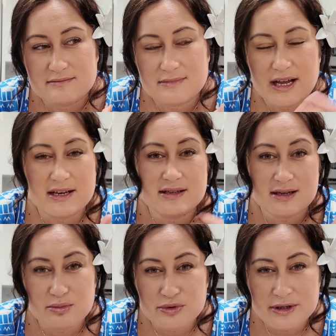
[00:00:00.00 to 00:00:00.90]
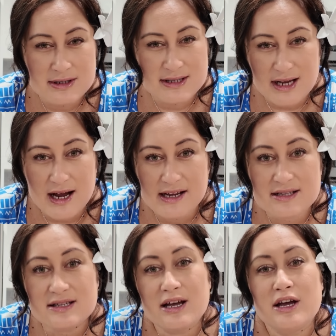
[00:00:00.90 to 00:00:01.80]
hadn't doubled in
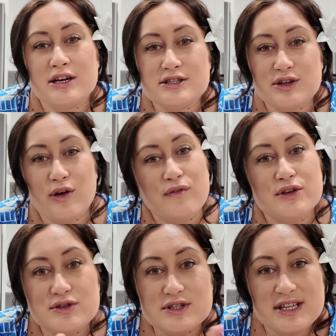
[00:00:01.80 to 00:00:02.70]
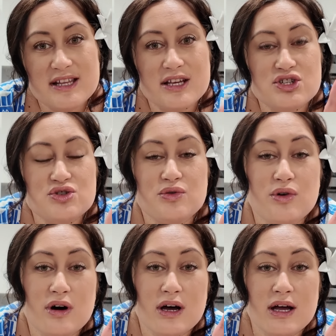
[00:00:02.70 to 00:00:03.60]
size. So if you do see that
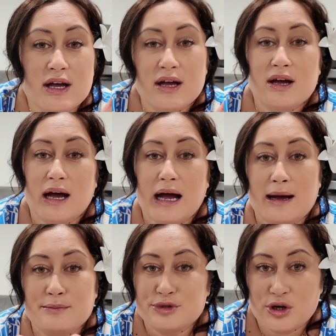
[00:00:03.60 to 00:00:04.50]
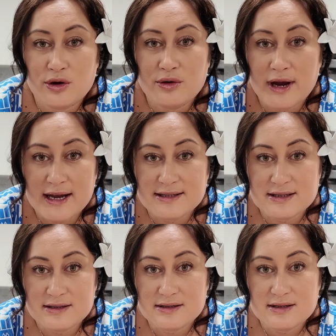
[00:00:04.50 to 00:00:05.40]
your dough
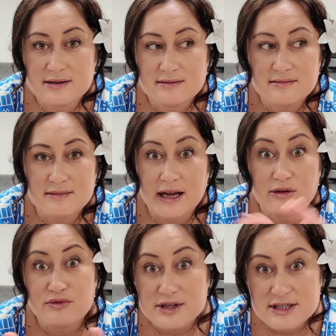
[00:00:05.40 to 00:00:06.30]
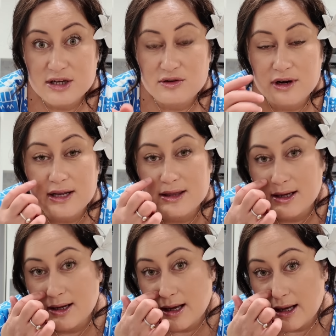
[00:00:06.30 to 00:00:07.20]
hasn't like risen or
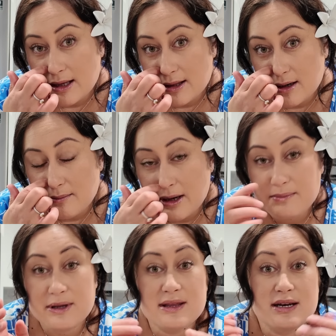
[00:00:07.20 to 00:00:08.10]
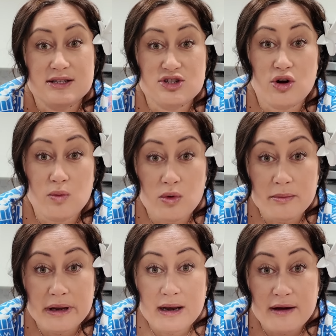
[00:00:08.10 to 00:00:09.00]
anything, then it might be that it's not warm
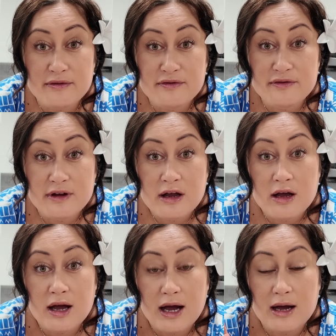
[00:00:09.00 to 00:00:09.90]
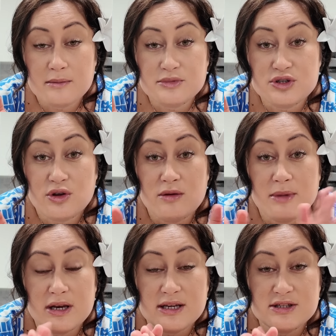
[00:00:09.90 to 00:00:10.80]
enough. So you
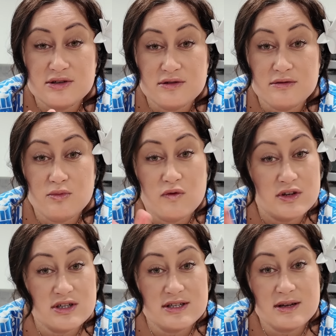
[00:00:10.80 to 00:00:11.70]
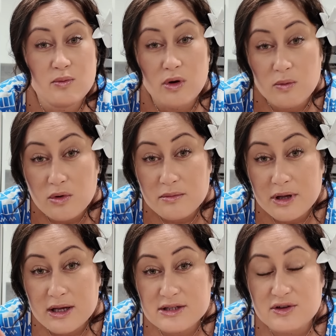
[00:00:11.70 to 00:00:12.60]
might need to move it to somewhere
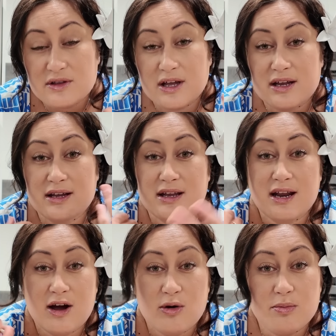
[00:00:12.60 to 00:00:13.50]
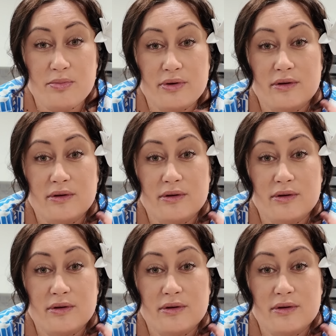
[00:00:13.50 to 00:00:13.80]
warmer so that it can help